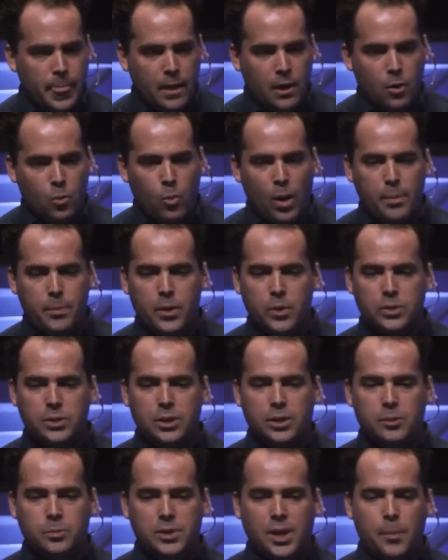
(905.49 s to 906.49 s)
A web
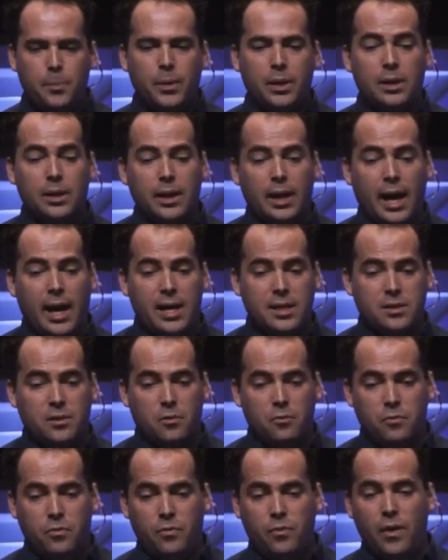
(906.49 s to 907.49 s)
user typically has
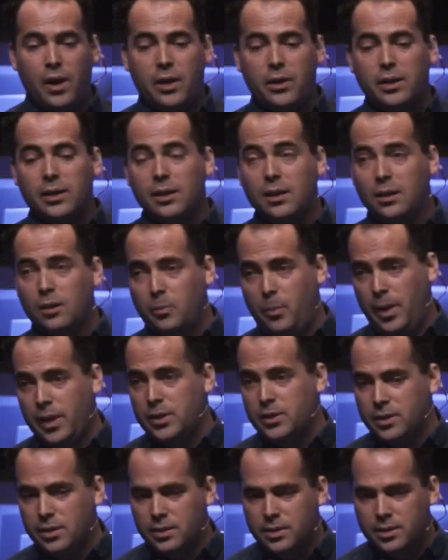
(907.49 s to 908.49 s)
very little
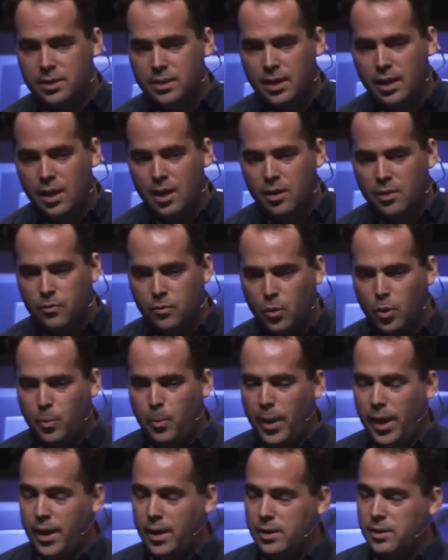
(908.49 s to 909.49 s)
patience for a
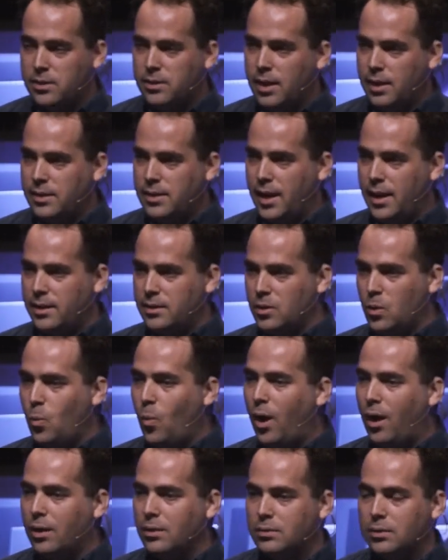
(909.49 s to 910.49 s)
page that takes a
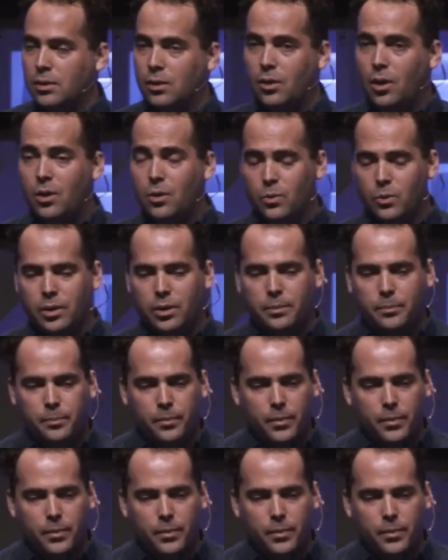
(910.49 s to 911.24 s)
while to load.